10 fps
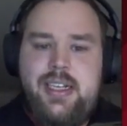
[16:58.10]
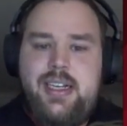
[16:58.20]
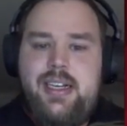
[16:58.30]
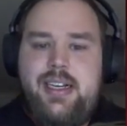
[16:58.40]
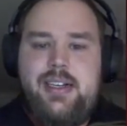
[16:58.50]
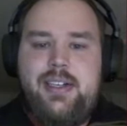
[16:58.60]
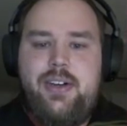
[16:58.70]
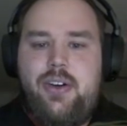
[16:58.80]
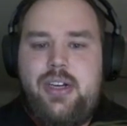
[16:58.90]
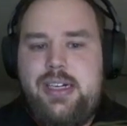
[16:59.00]

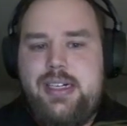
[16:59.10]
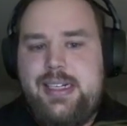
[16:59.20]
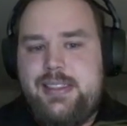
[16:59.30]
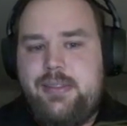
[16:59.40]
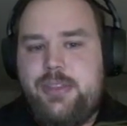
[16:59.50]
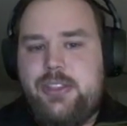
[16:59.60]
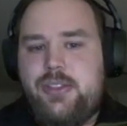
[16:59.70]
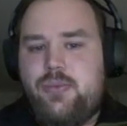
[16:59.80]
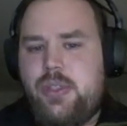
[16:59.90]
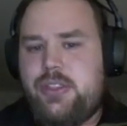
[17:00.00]
all our customers
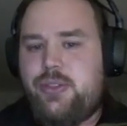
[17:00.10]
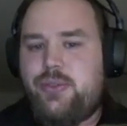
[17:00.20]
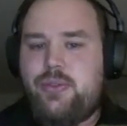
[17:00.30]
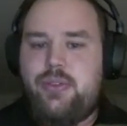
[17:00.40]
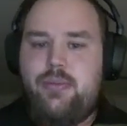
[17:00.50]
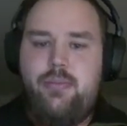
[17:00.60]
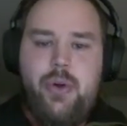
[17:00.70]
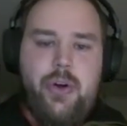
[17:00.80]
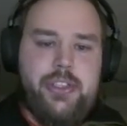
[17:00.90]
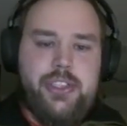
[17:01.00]
want to
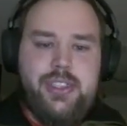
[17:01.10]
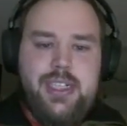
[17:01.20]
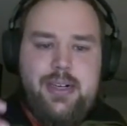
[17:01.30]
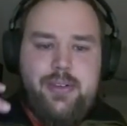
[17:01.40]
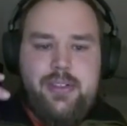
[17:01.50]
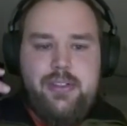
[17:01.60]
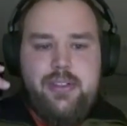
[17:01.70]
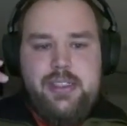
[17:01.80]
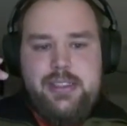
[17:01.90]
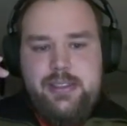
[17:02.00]
merge our
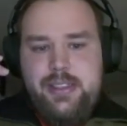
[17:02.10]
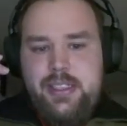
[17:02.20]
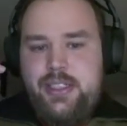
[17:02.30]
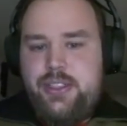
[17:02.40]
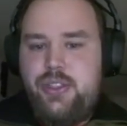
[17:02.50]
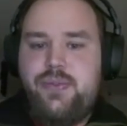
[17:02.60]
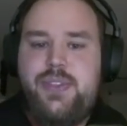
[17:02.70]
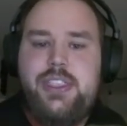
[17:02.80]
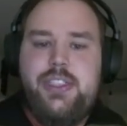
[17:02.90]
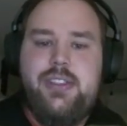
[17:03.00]
new
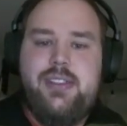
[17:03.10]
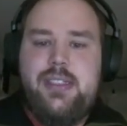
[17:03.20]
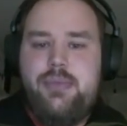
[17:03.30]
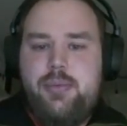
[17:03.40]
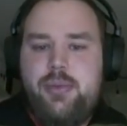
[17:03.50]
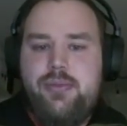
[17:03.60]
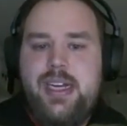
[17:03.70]
features that we provide